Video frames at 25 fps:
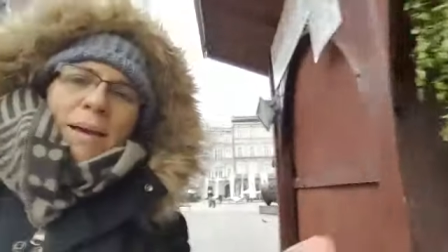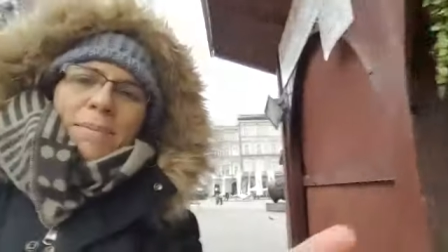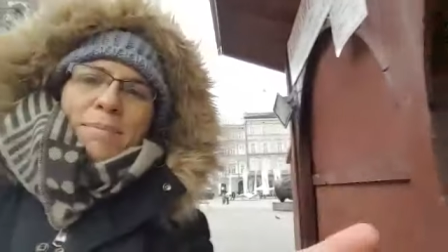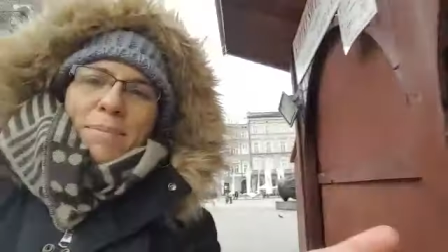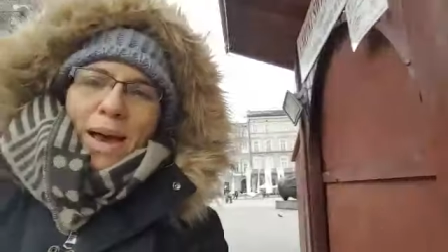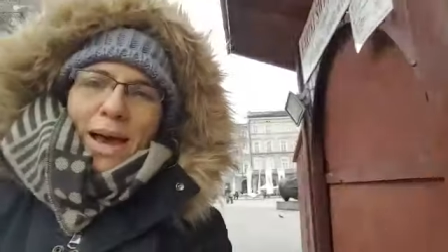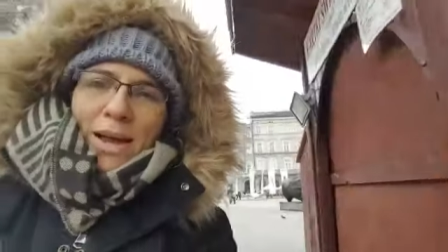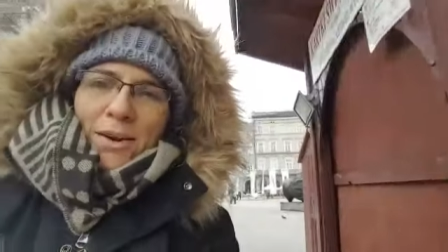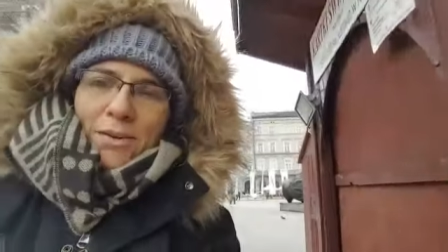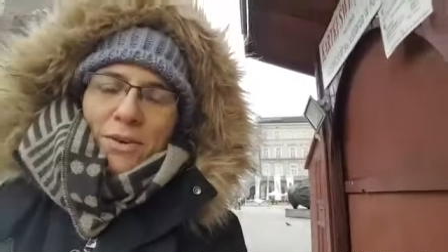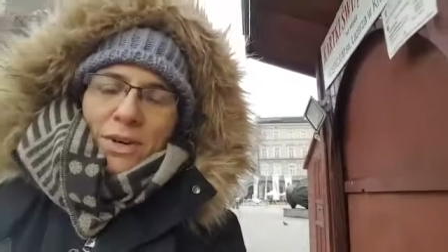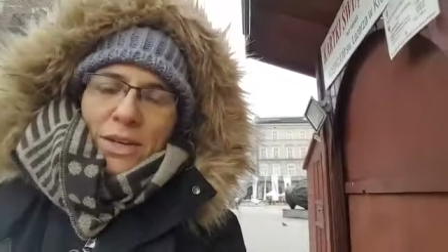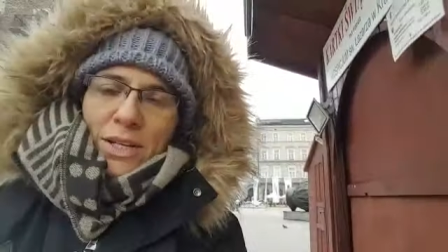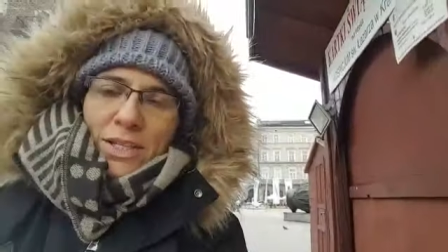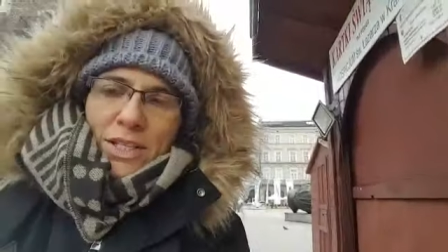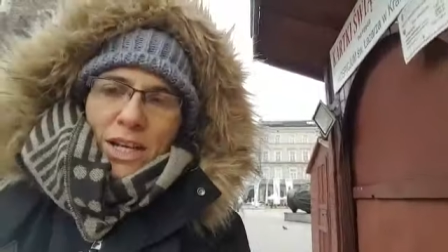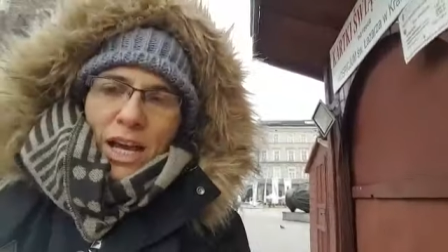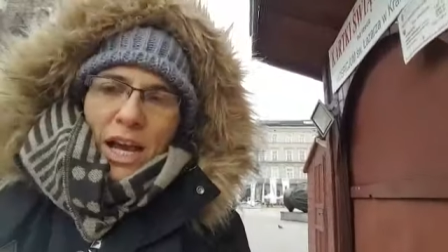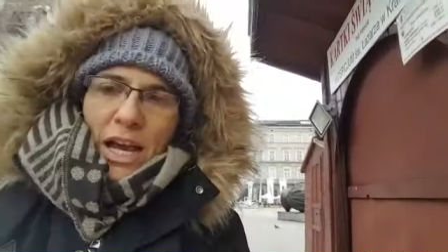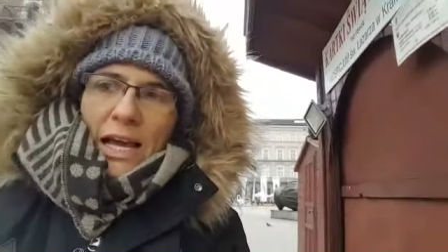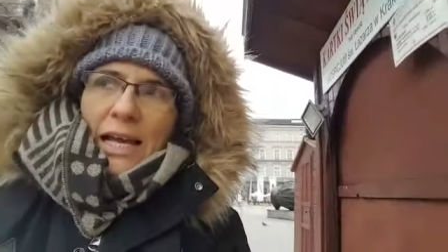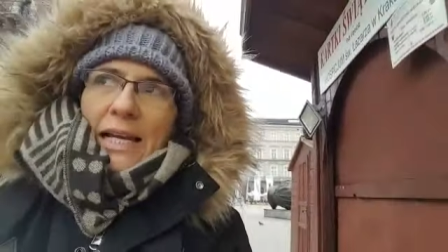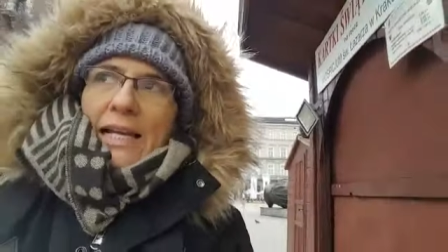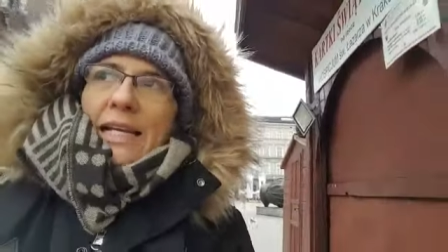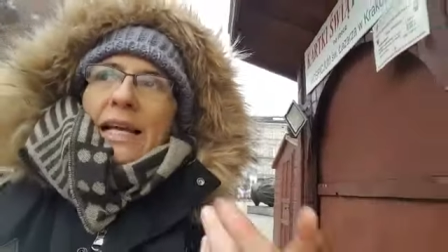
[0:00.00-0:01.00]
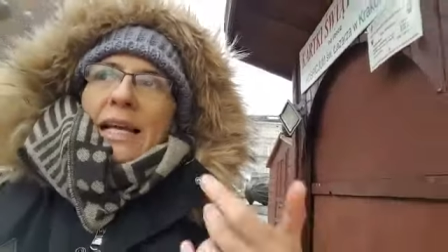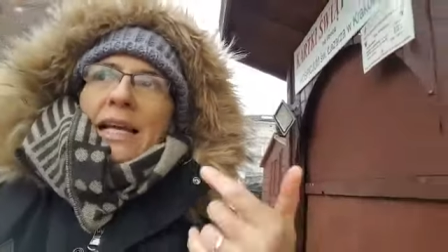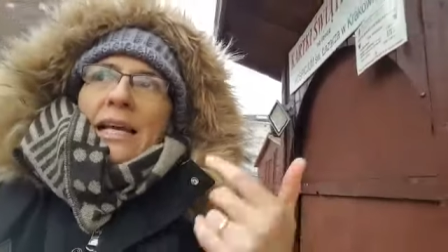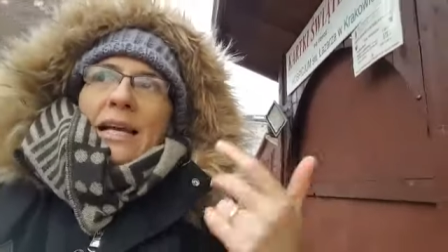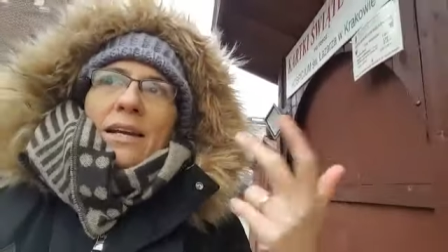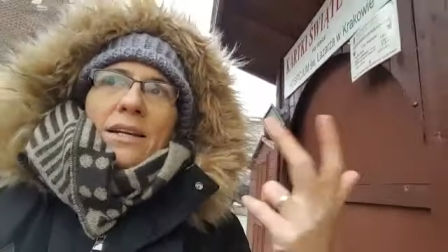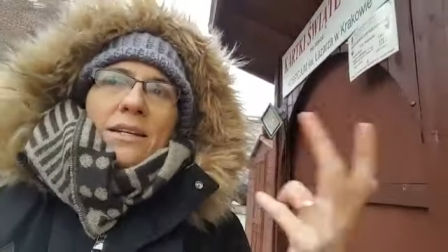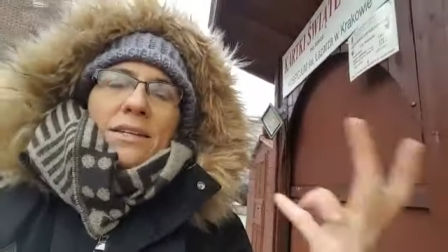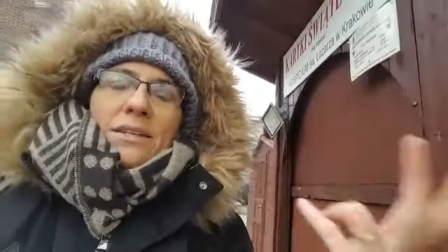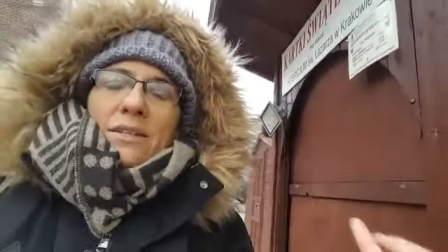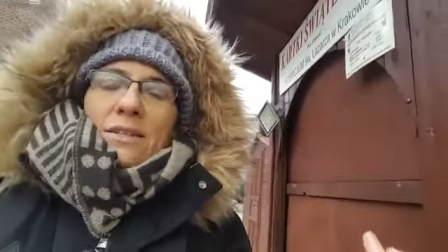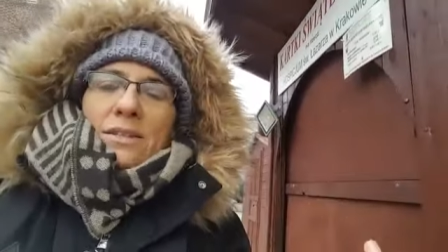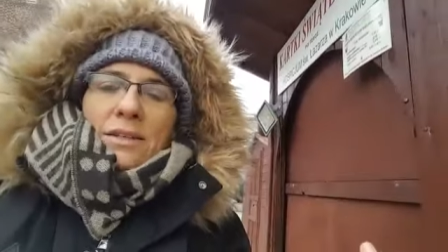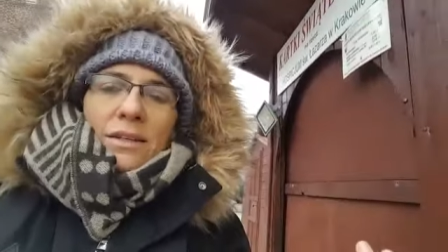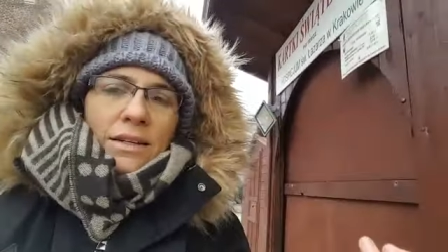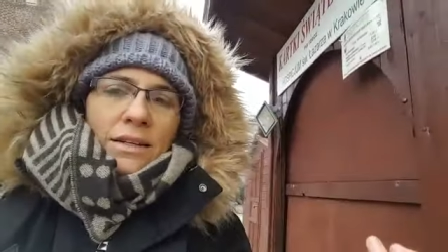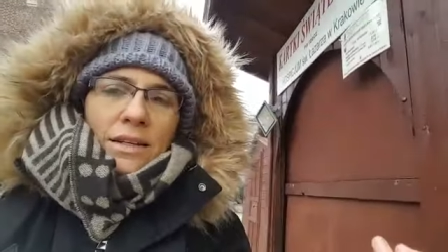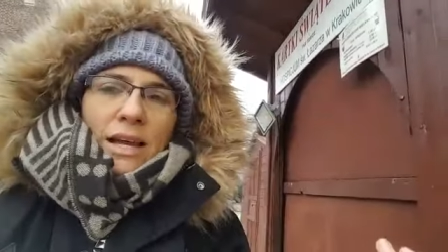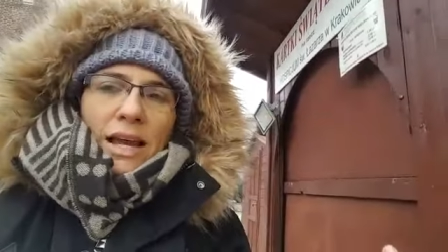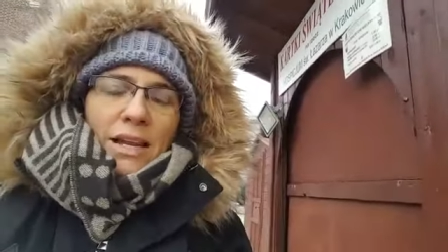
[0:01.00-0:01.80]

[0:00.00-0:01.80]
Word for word: my battery died and